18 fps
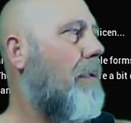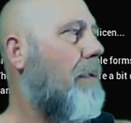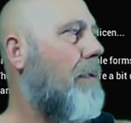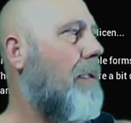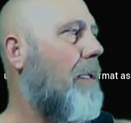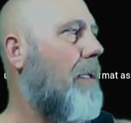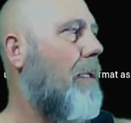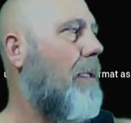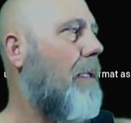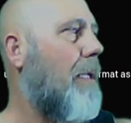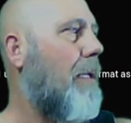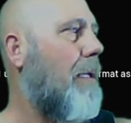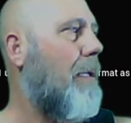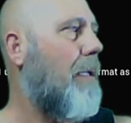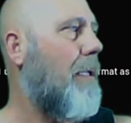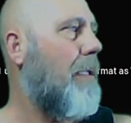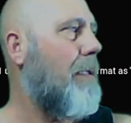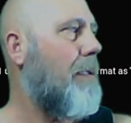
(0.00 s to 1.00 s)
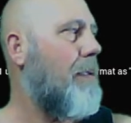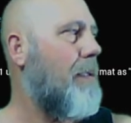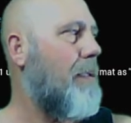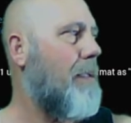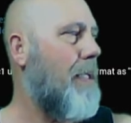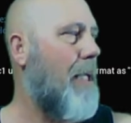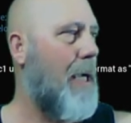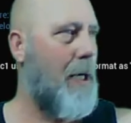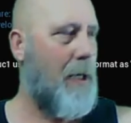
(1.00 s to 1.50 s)
and there it is
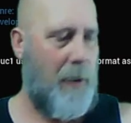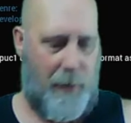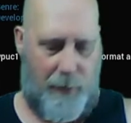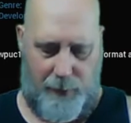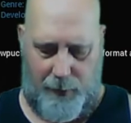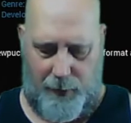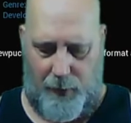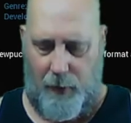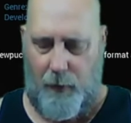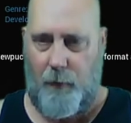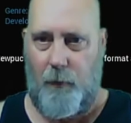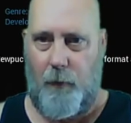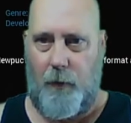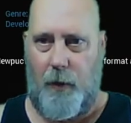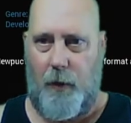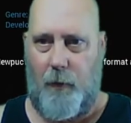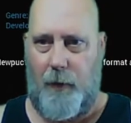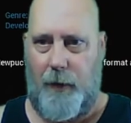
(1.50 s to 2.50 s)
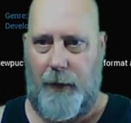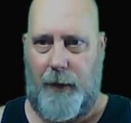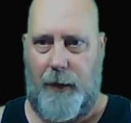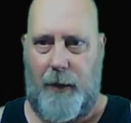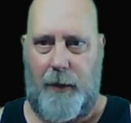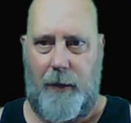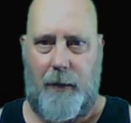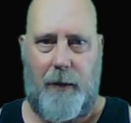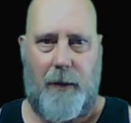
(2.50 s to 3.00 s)
there. So we'll go in
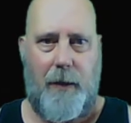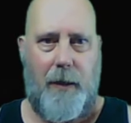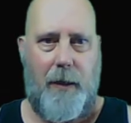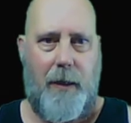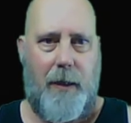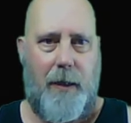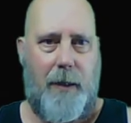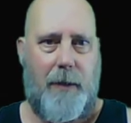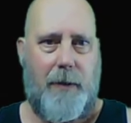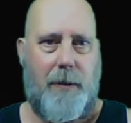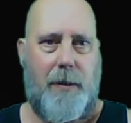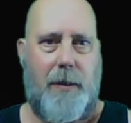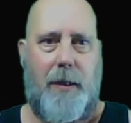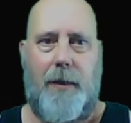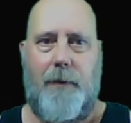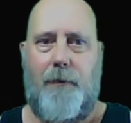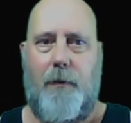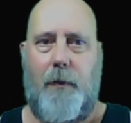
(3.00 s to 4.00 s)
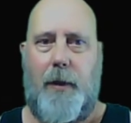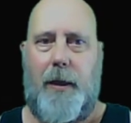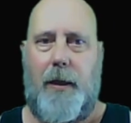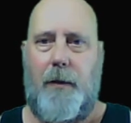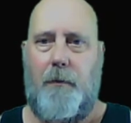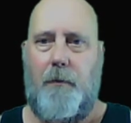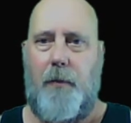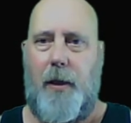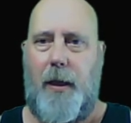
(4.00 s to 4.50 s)
there and see if we
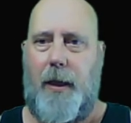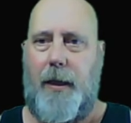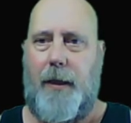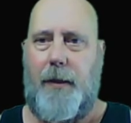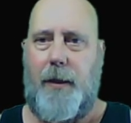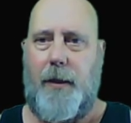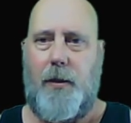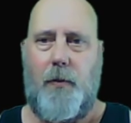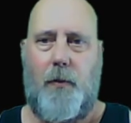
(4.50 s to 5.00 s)
can play this